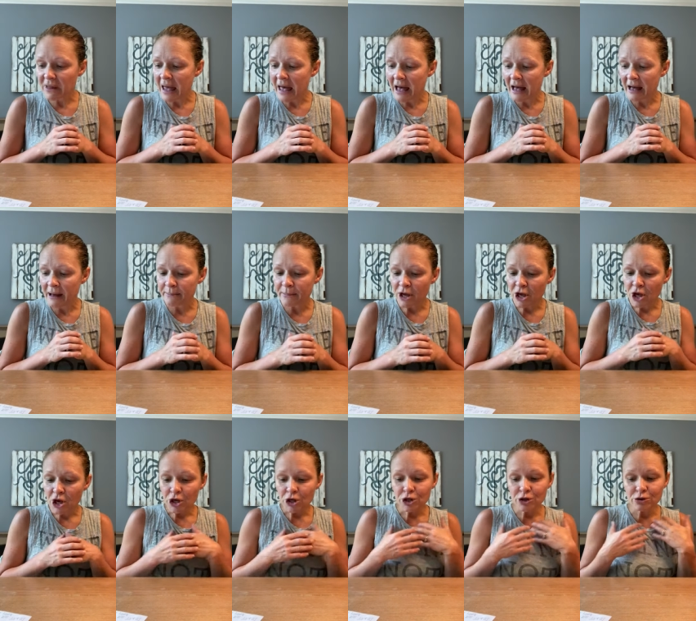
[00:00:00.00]
Um,
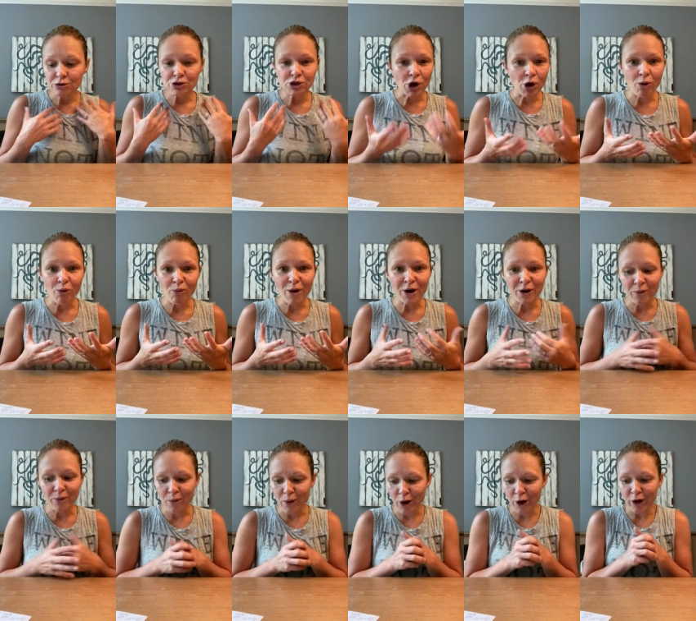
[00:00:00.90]
you don't want to
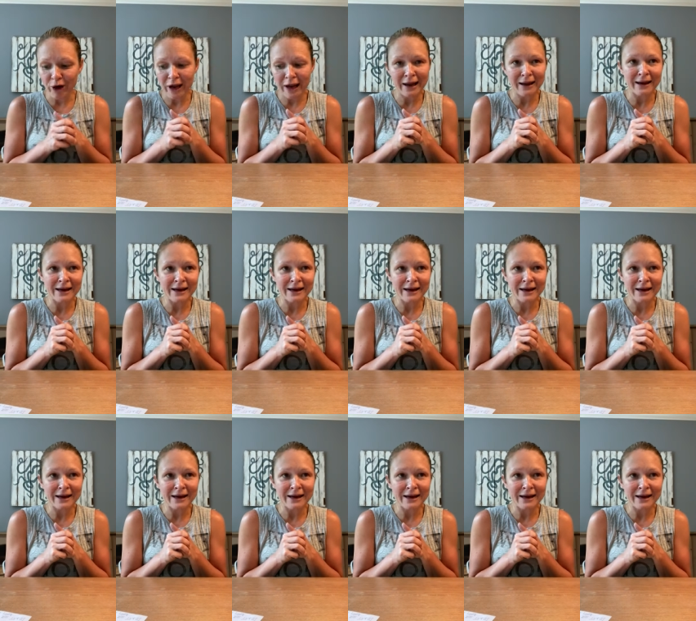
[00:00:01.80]
worry